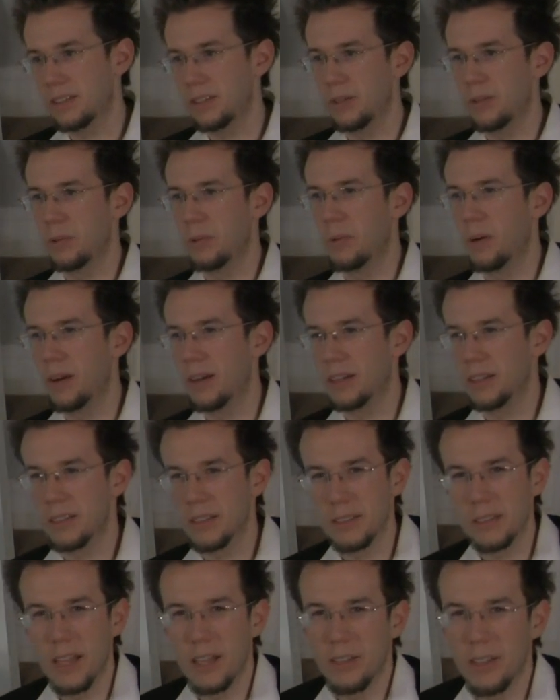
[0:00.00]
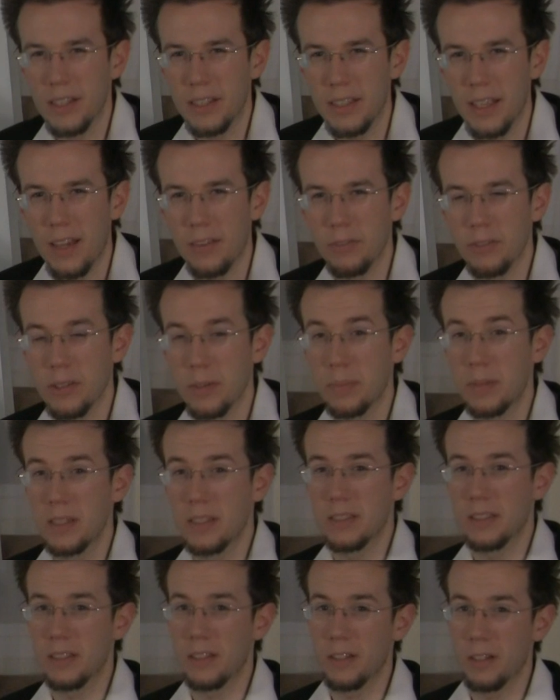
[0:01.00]
you want it to sound like that for the
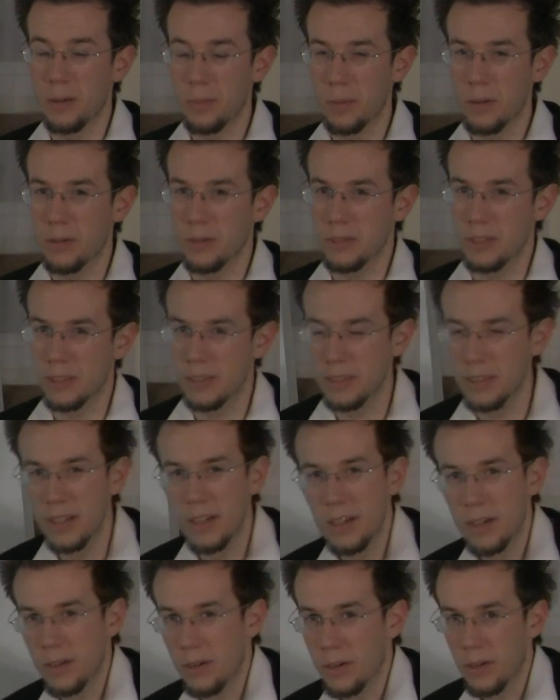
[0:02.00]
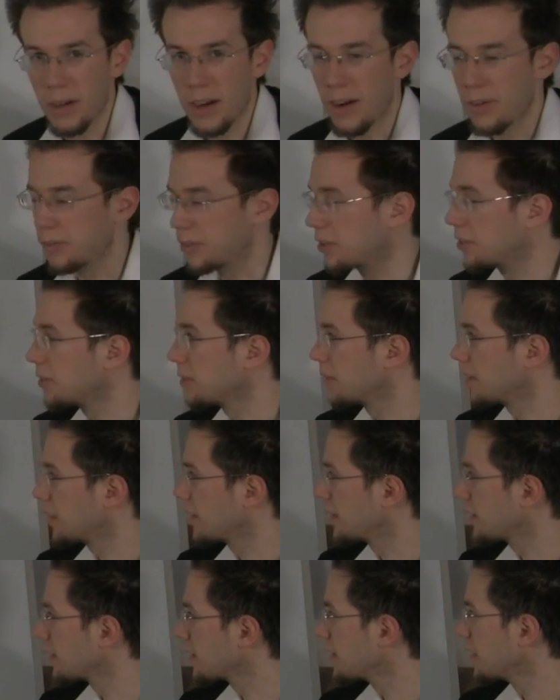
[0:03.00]
piece that you're composing, or however you're doing
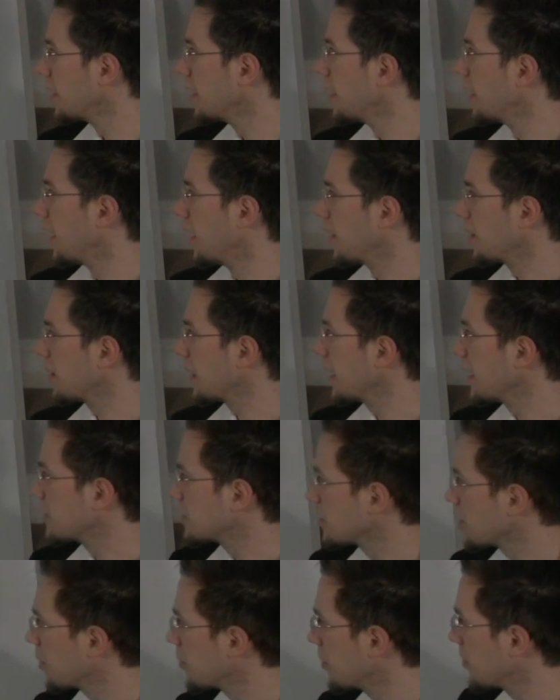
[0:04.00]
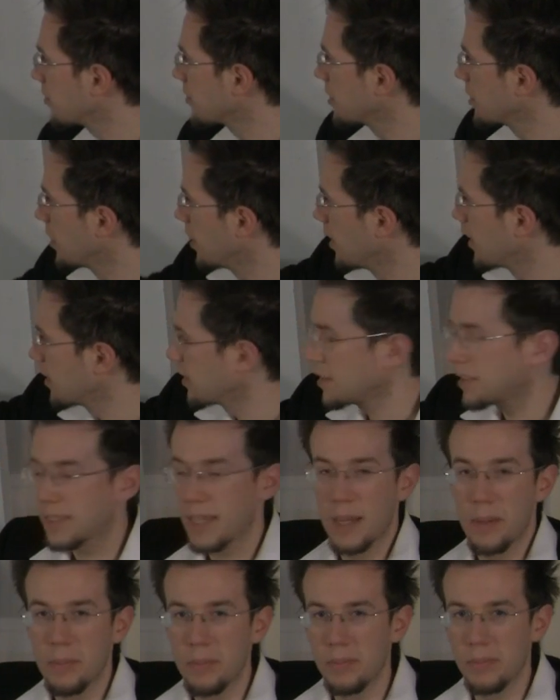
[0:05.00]
it. Okay, so moving along,
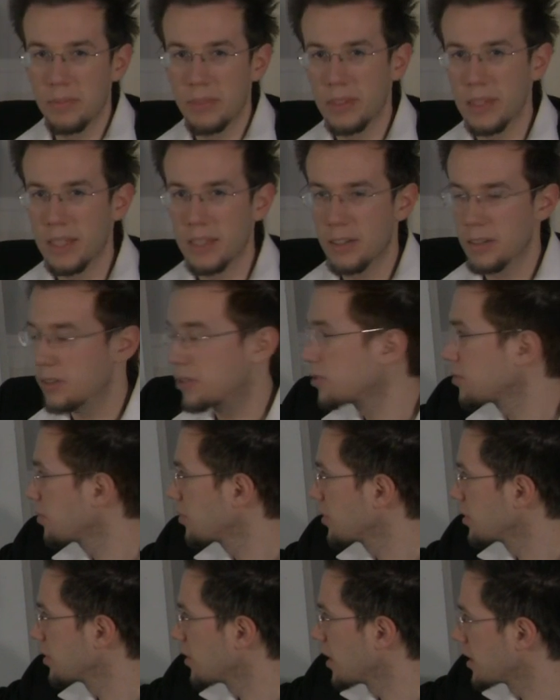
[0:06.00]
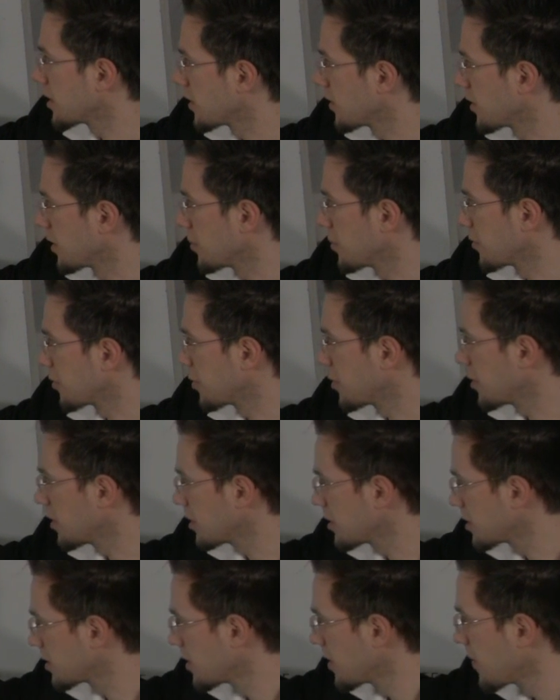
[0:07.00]
same thing goes for the rest of them, of
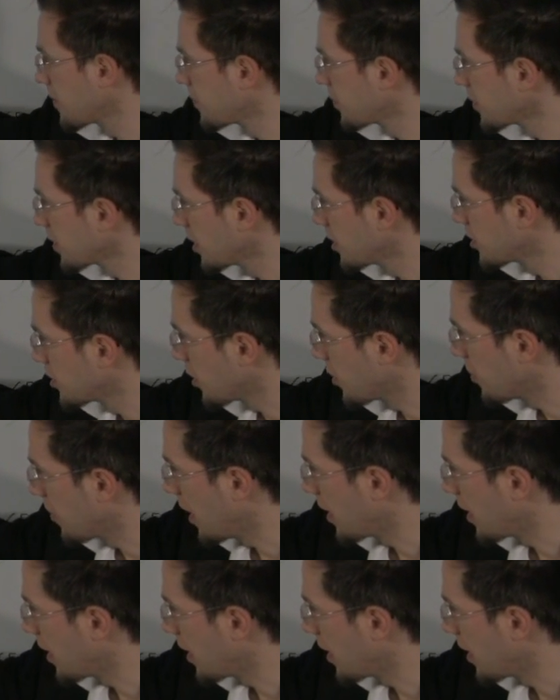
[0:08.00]
course. So